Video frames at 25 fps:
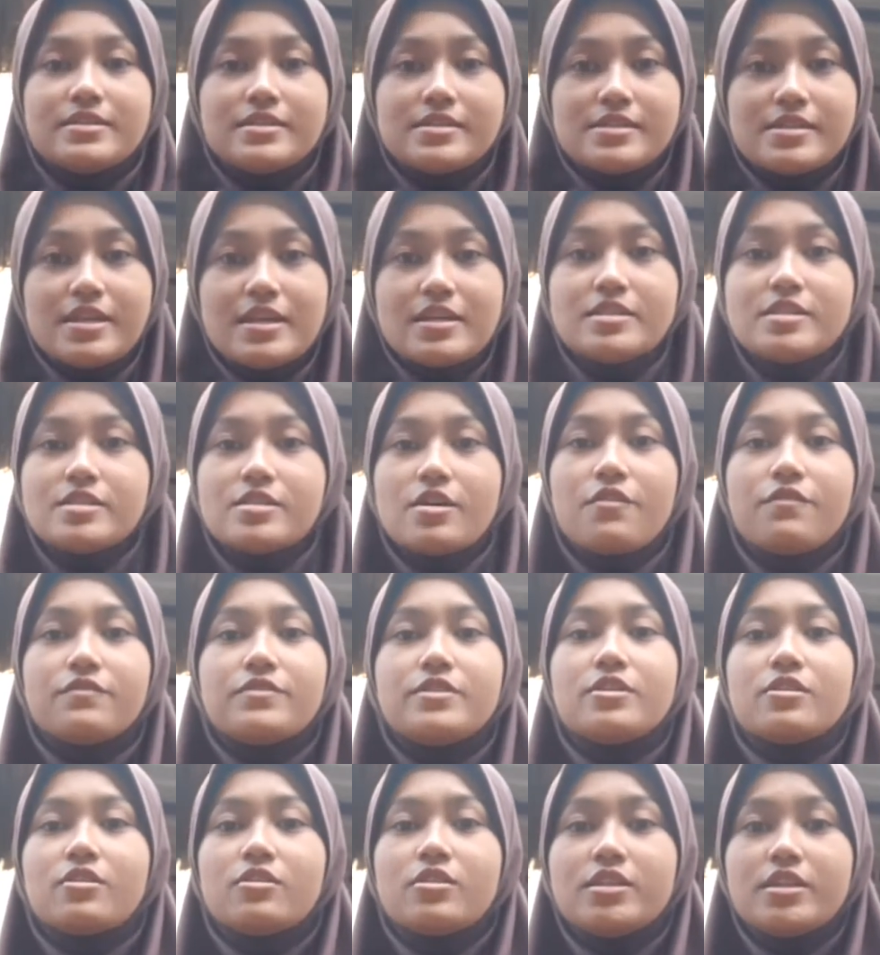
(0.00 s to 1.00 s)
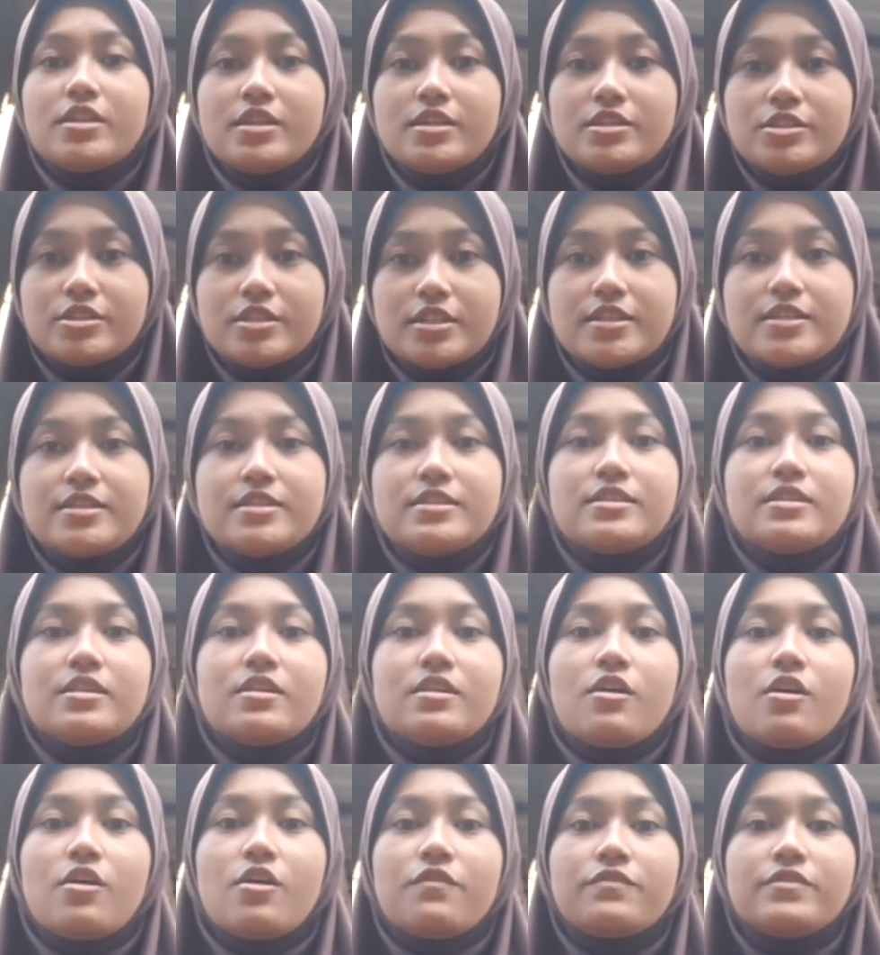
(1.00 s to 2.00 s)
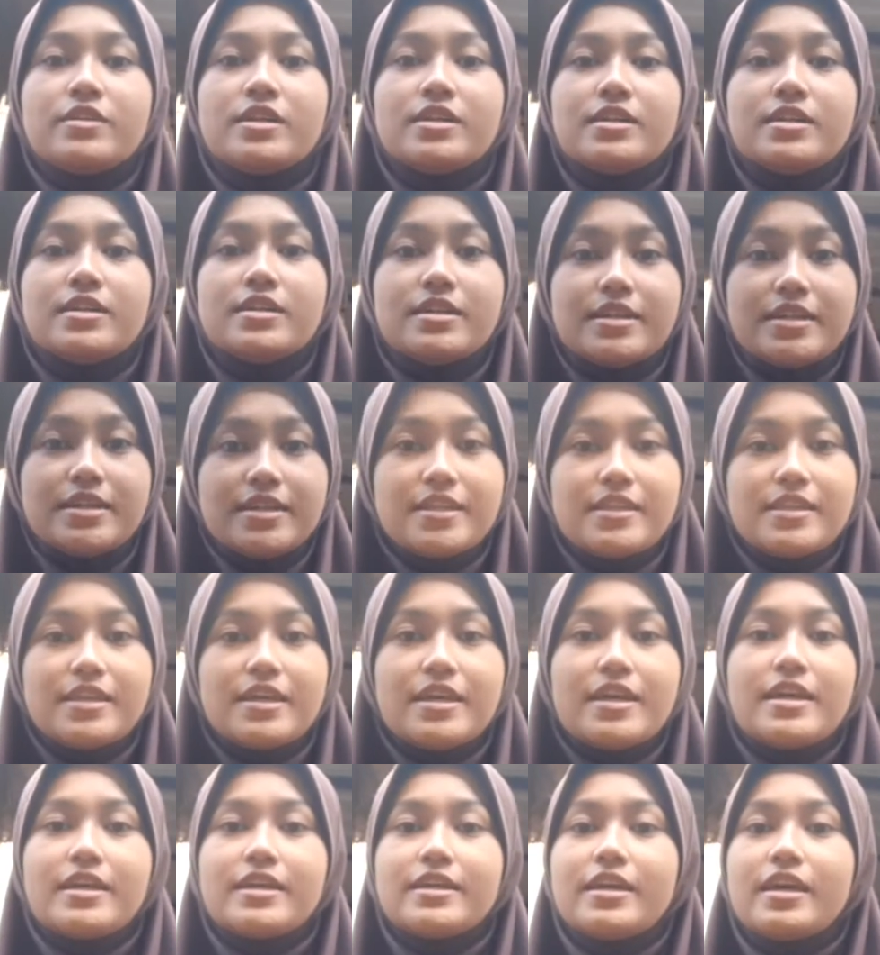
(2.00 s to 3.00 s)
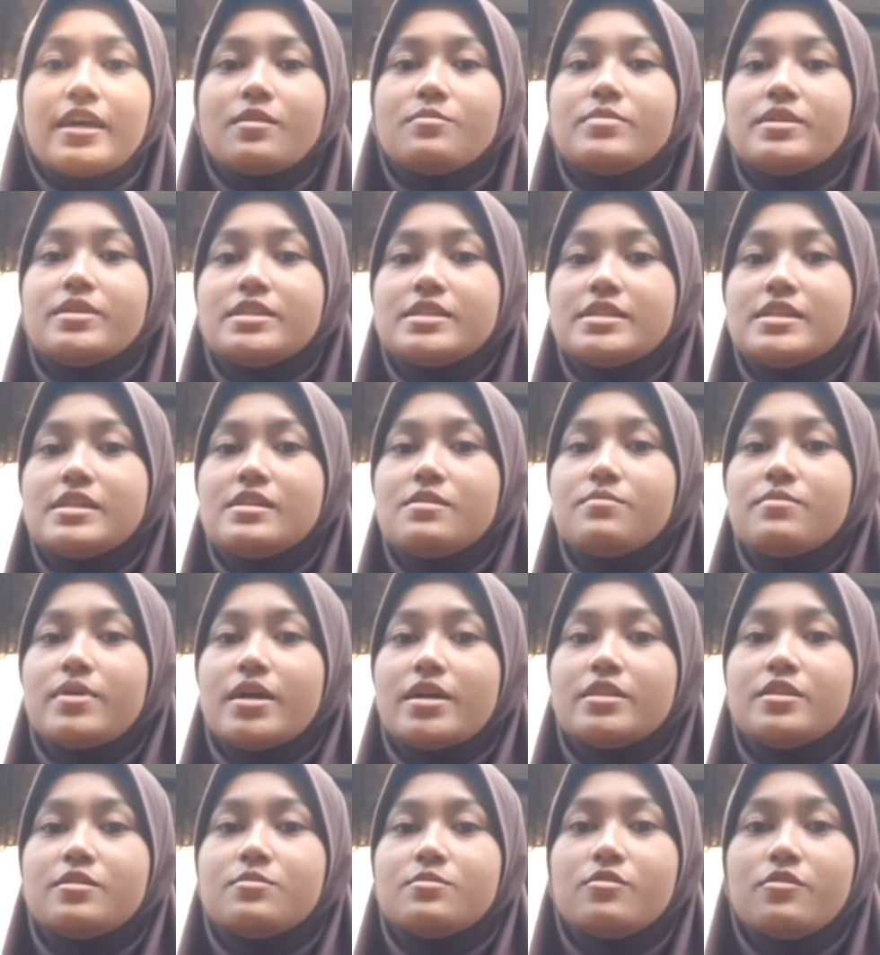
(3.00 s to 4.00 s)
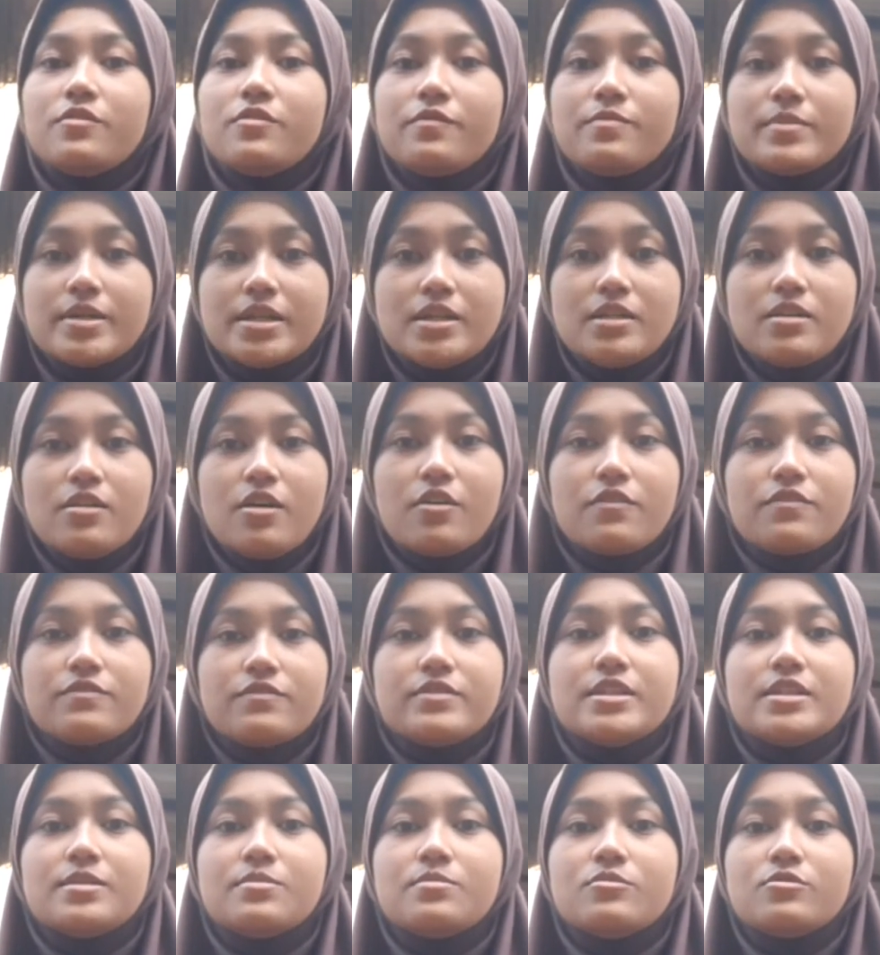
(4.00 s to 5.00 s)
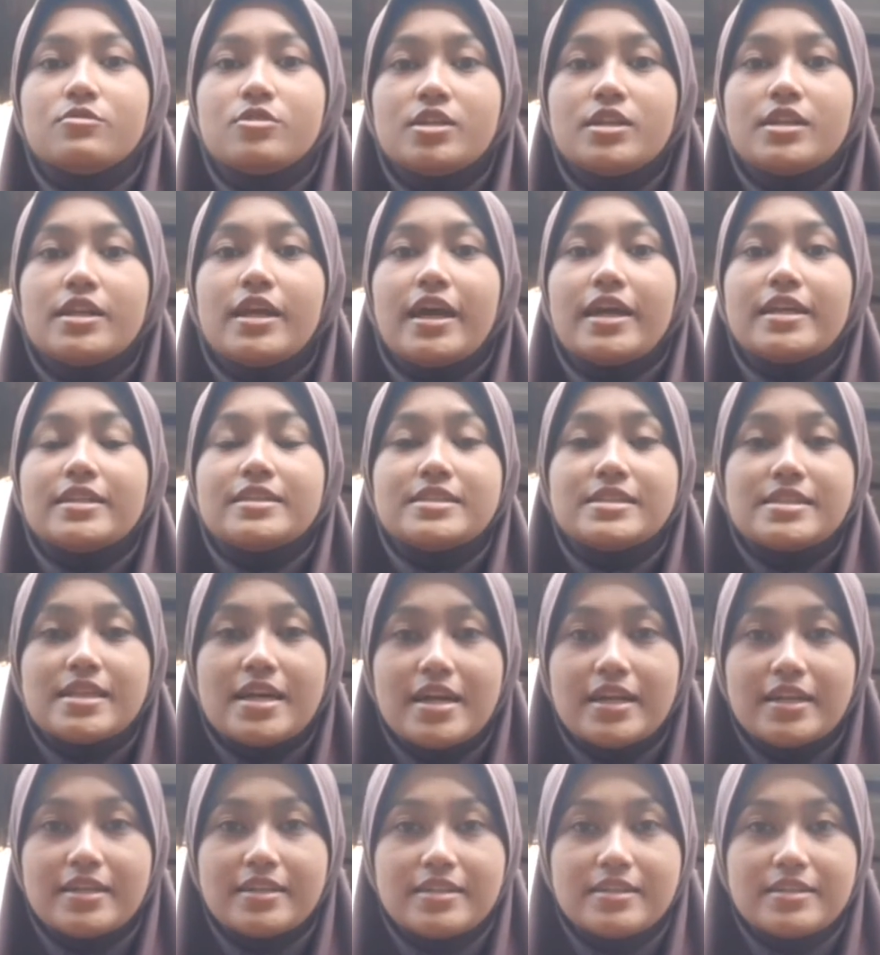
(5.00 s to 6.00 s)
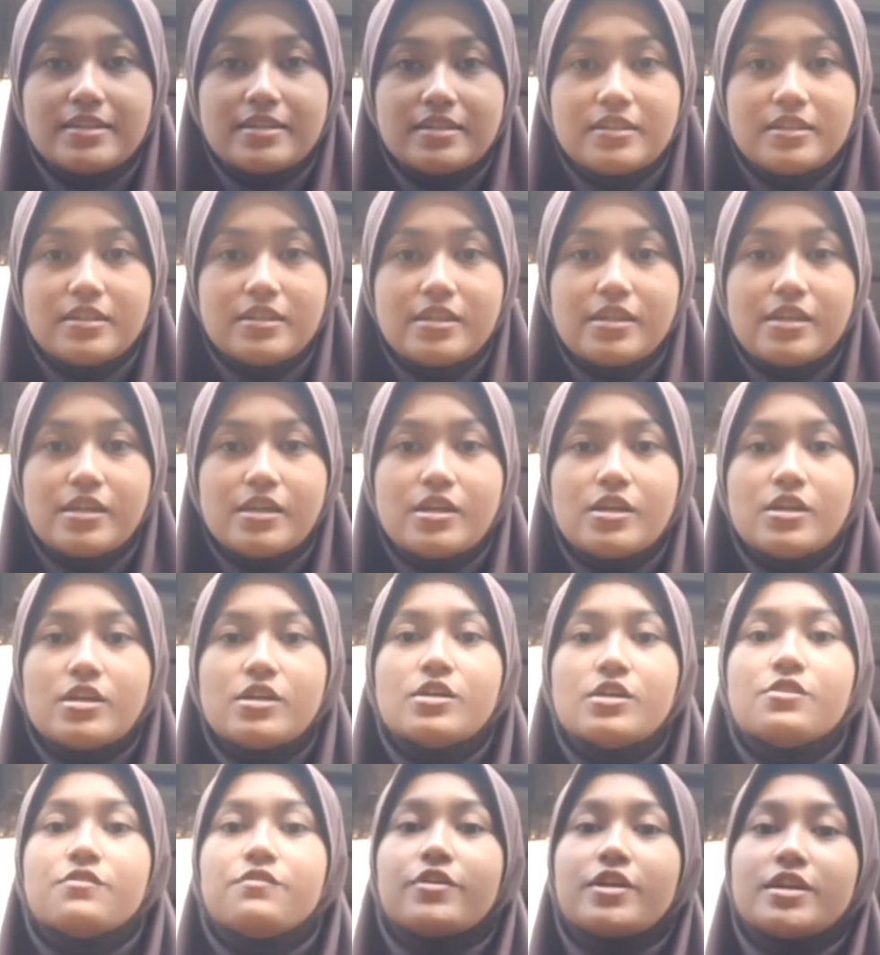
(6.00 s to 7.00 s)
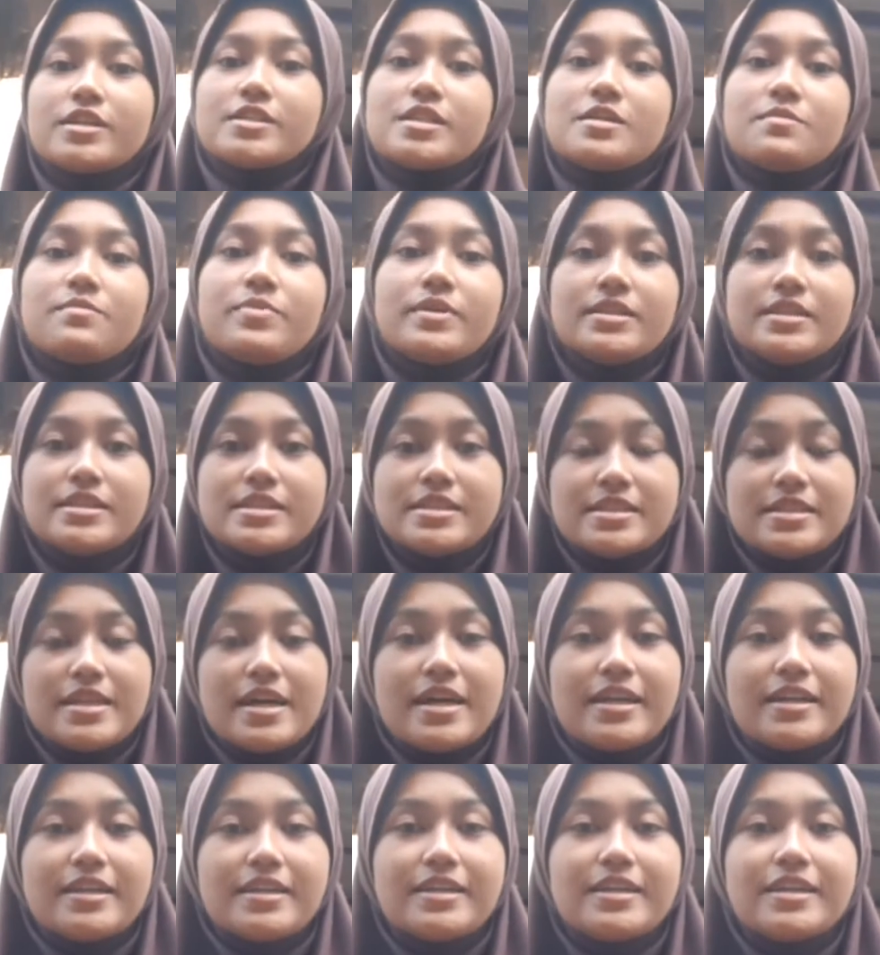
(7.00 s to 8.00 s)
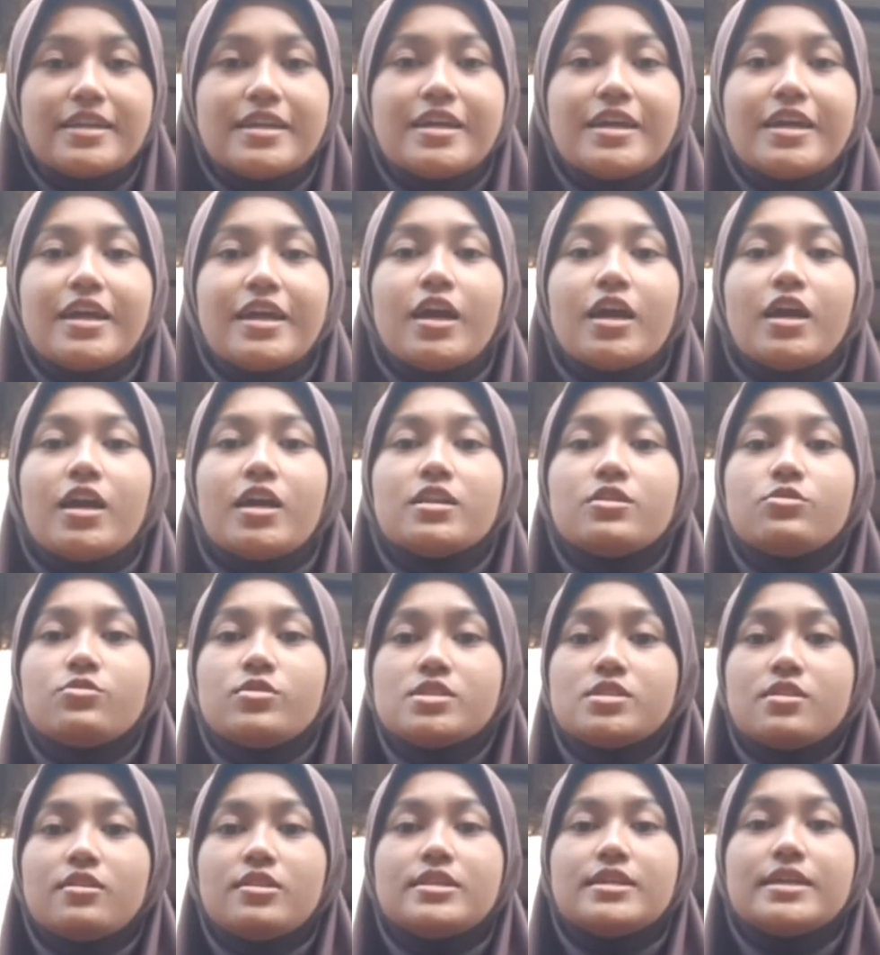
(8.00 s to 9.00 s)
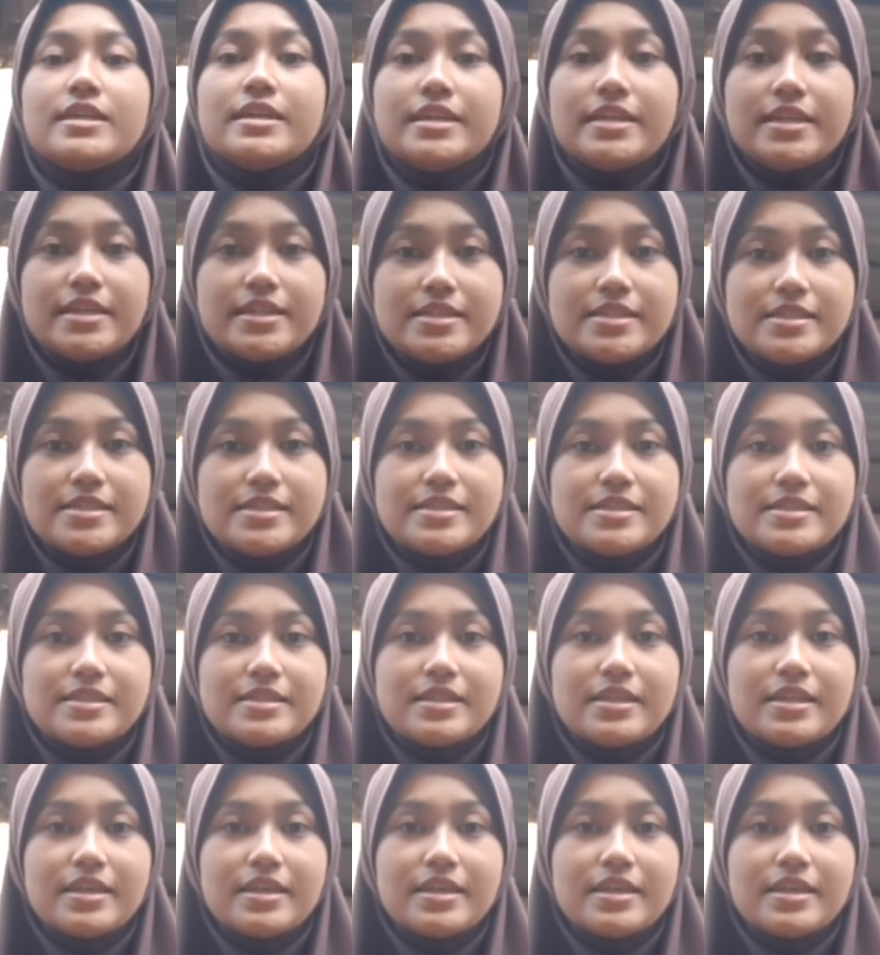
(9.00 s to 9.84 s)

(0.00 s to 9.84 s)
Signs of the rotation of the Earth can be seen by the movement of the moon and sun. For example, the sun. It was on the east.